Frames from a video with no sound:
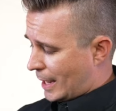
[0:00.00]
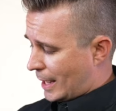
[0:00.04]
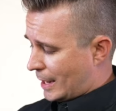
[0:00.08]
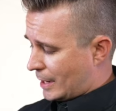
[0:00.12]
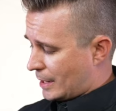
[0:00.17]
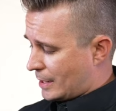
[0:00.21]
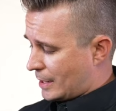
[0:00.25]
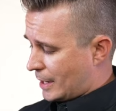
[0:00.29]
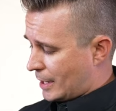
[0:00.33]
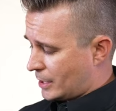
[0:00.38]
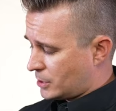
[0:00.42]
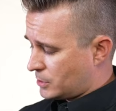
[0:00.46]
had
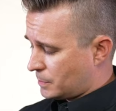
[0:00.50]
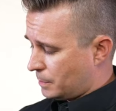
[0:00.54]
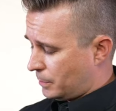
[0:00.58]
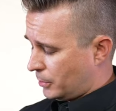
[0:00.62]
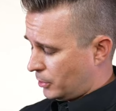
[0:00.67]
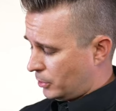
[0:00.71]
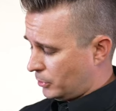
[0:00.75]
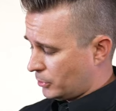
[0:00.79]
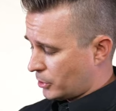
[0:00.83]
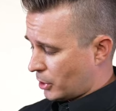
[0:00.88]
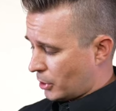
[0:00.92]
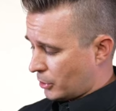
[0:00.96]
a nice
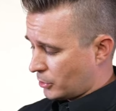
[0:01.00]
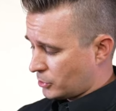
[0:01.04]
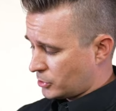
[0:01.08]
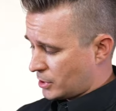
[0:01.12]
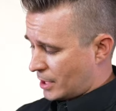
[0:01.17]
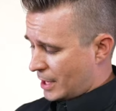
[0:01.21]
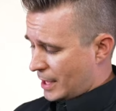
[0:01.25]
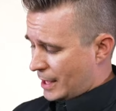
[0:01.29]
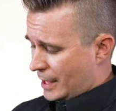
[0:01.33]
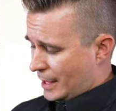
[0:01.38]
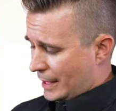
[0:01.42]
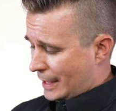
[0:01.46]
bull nose,
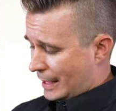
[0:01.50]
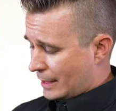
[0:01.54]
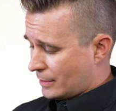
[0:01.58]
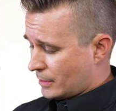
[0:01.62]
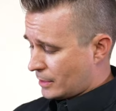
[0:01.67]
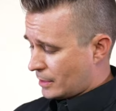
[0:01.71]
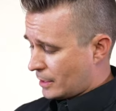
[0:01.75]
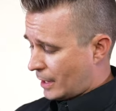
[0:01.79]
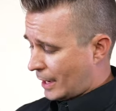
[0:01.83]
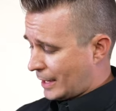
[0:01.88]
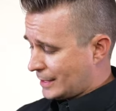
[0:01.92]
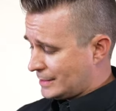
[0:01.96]

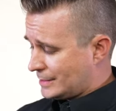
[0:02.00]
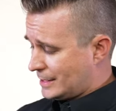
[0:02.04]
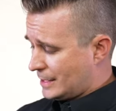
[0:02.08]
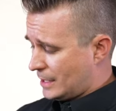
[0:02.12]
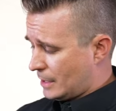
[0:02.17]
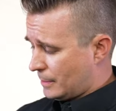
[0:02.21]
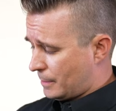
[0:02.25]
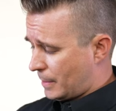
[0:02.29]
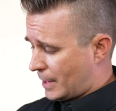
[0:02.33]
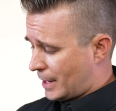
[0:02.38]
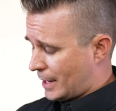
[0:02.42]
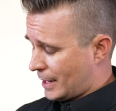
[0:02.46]
and the
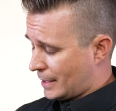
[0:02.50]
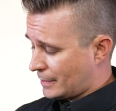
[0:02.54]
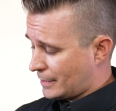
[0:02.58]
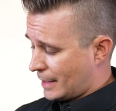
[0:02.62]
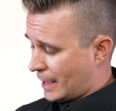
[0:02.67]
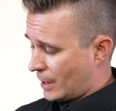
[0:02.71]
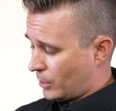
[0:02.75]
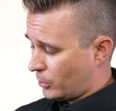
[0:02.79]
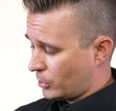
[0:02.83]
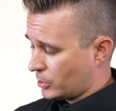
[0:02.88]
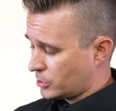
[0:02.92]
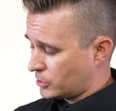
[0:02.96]
idea behind
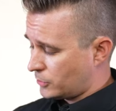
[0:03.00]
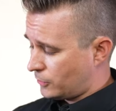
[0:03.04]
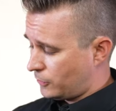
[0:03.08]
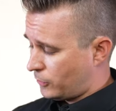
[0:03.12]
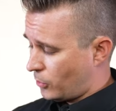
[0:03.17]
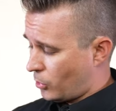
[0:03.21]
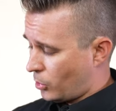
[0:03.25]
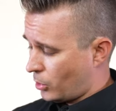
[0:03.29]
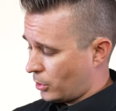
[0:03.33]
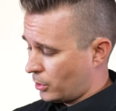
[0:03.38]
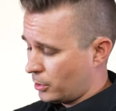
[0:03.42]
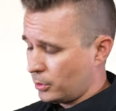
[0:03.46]
that was
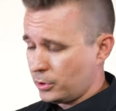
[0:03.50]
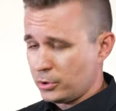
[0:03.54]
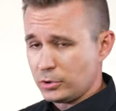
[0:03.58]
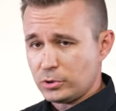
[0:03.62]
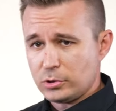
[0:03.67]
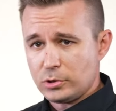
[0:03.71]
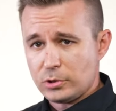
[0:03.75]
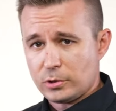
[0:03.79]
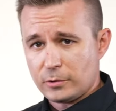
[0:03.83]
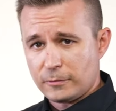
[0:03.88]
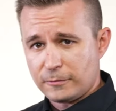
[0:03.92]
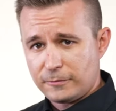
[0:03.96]
for
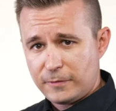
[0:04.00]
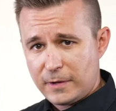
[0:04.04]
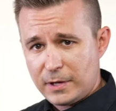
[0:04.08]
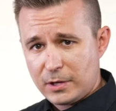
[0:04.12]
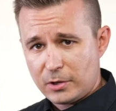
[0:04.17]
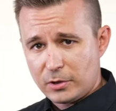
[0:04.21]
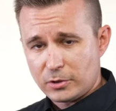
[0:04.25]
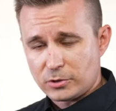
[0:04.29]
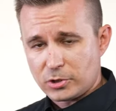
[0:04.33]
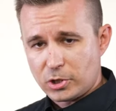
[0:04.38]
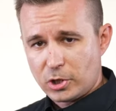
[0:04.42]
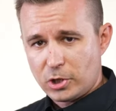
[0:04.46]
your
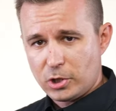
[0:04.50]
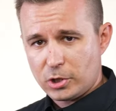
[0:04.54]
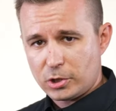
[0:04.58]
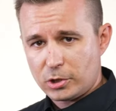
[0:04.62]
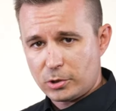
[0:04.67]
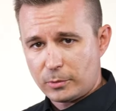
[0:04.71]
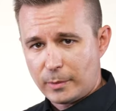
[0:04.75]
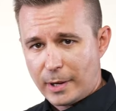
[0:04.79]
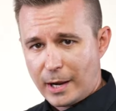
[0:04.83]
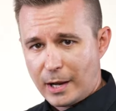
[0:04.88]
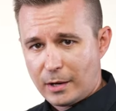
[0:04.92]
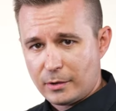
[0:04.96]
finger to
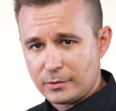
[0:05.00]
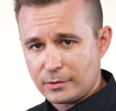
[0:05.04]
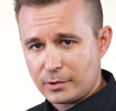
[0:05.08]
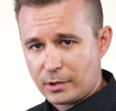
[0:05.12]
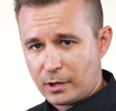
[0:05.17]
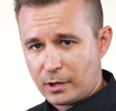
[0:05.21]
hook around